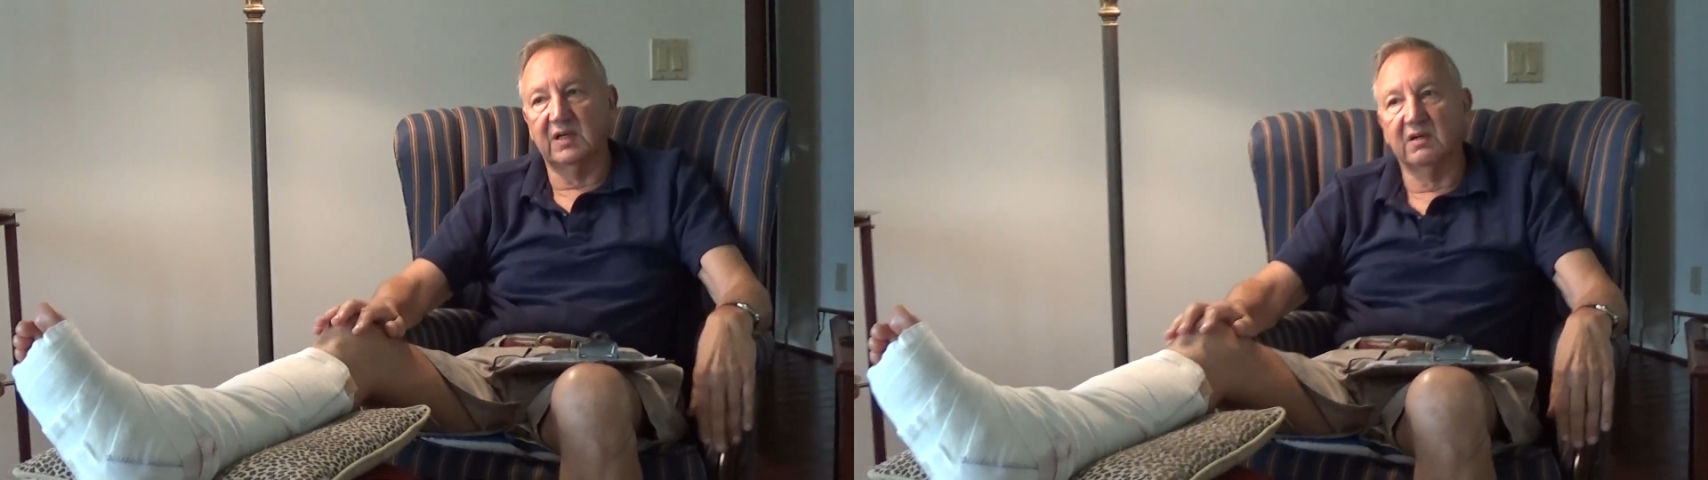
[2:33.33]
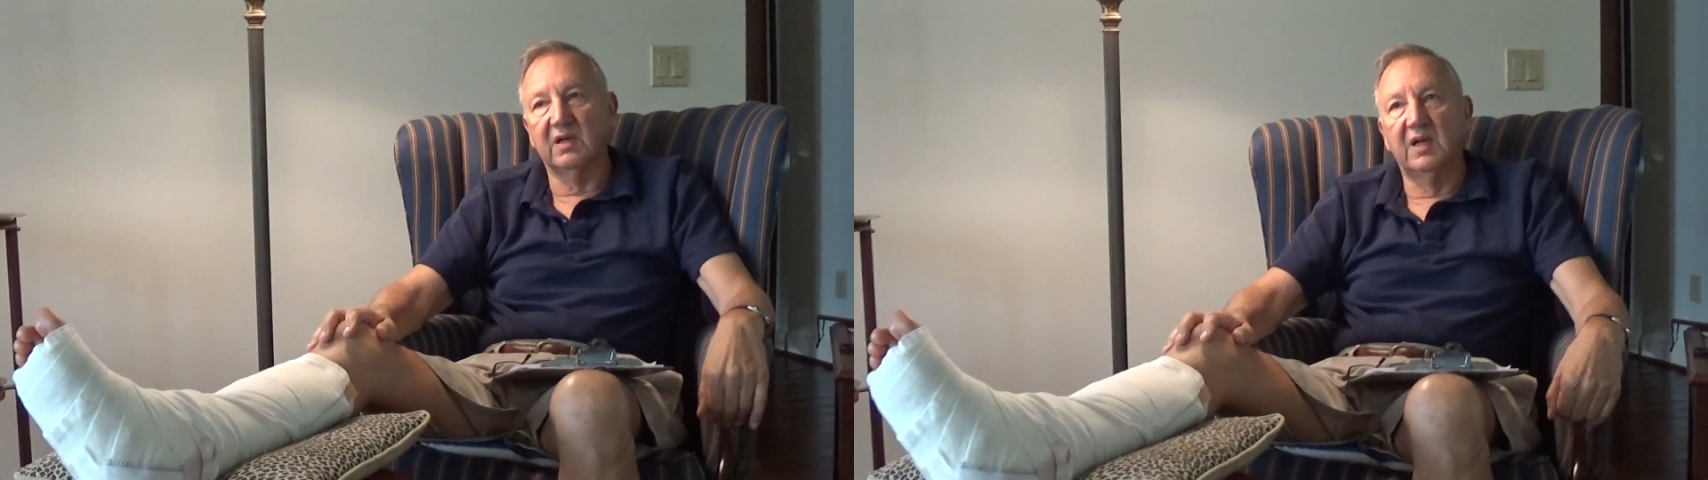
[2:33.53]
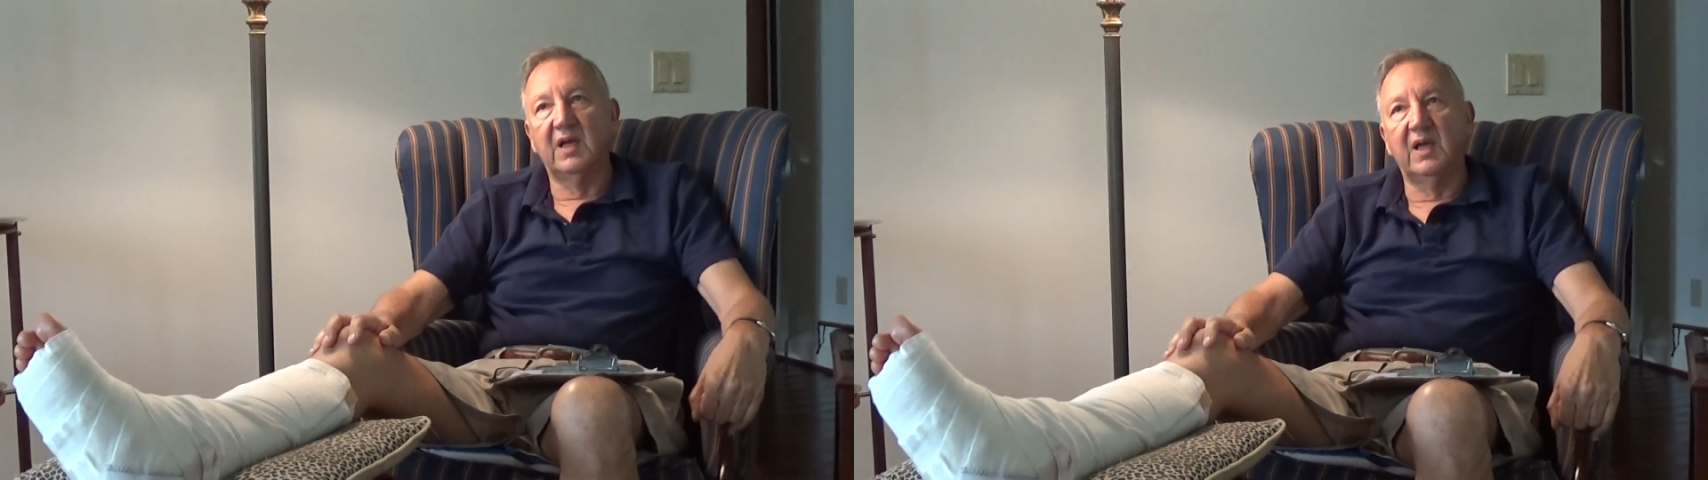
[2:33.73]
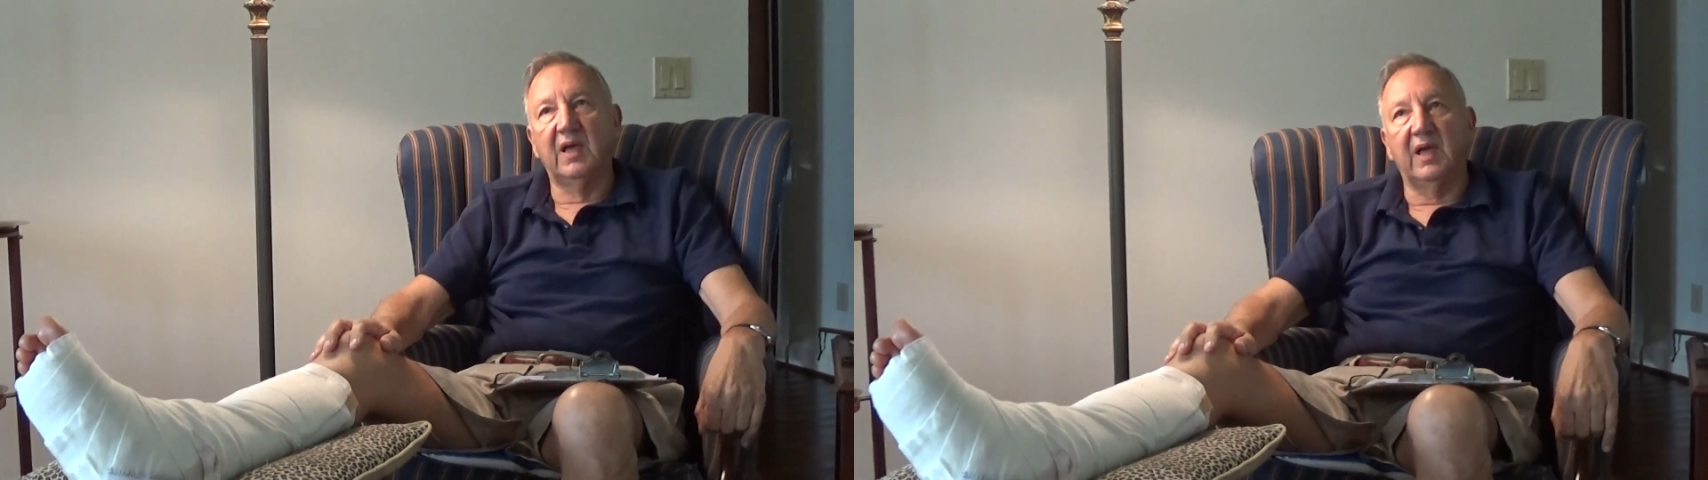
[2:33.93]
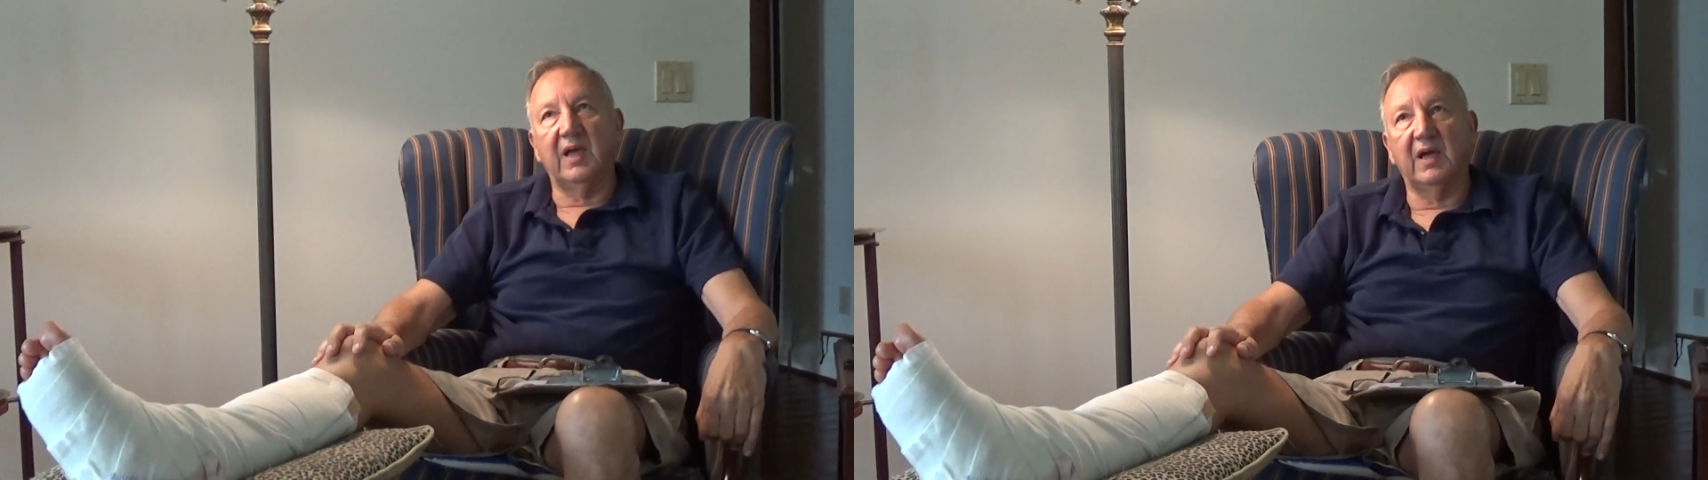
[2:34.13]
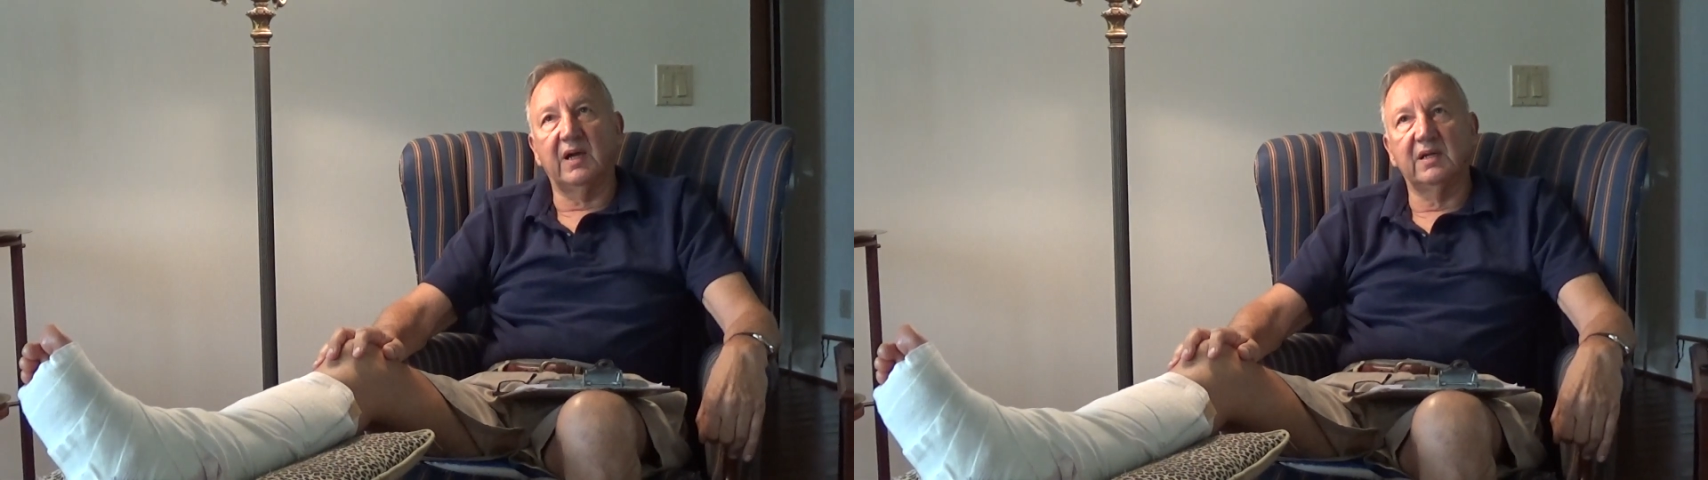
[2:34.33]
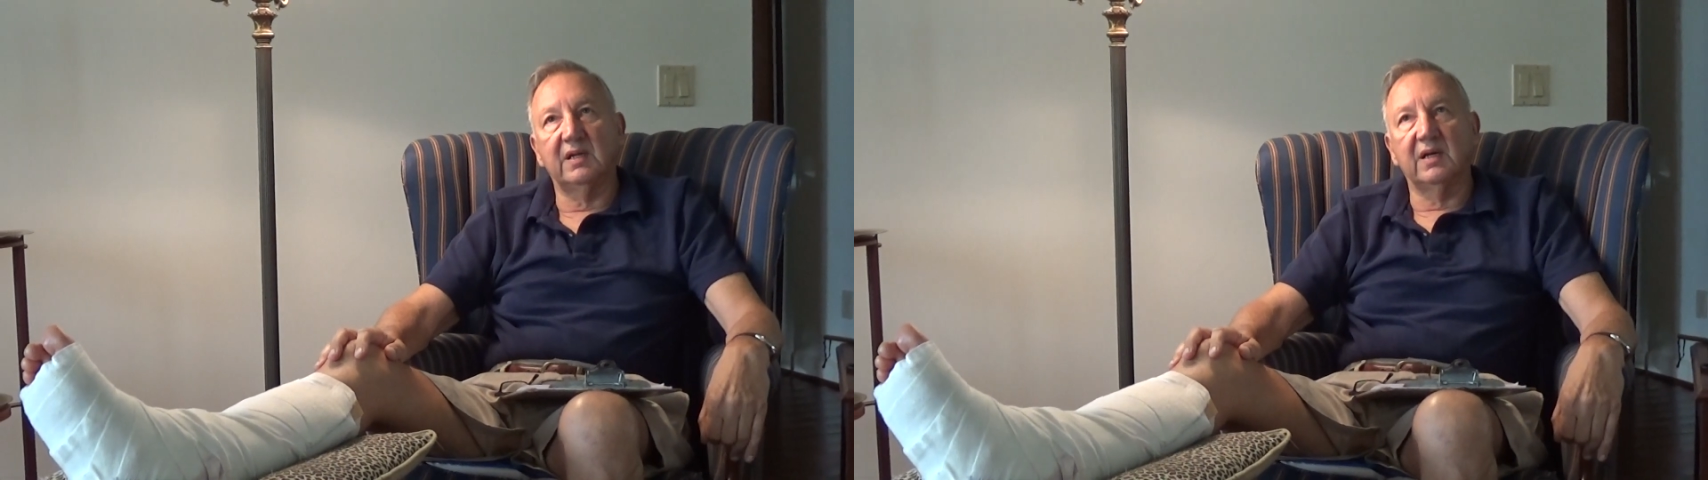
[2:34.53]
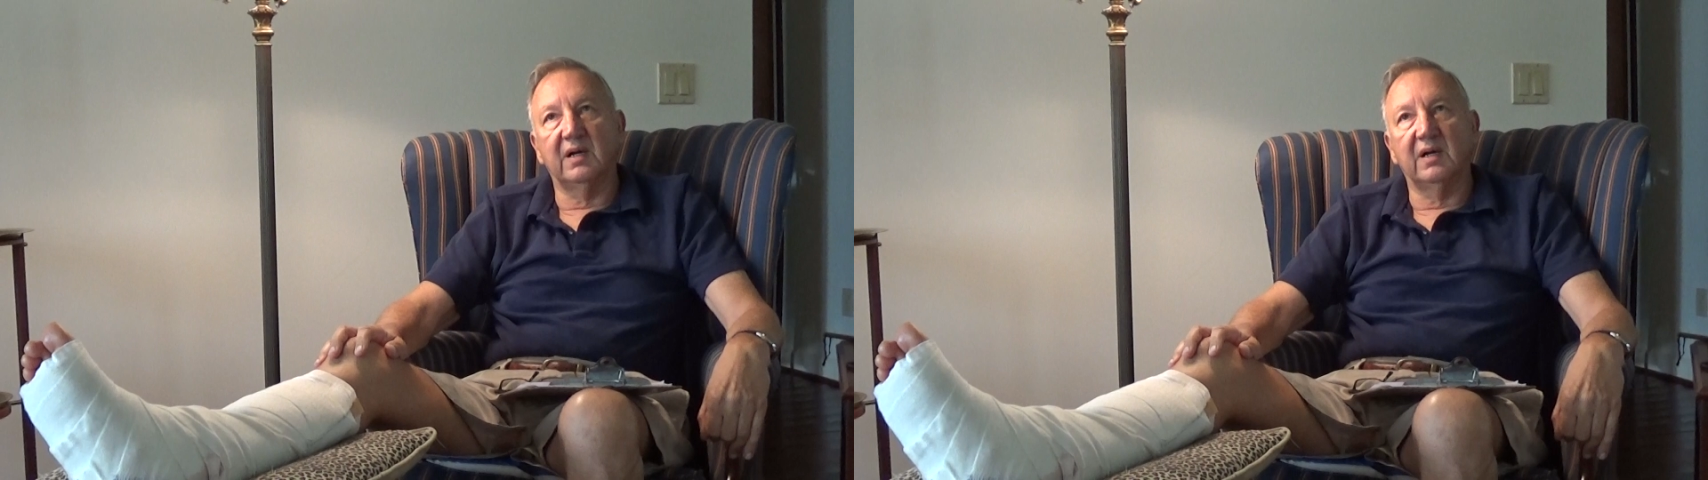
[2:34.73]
here, and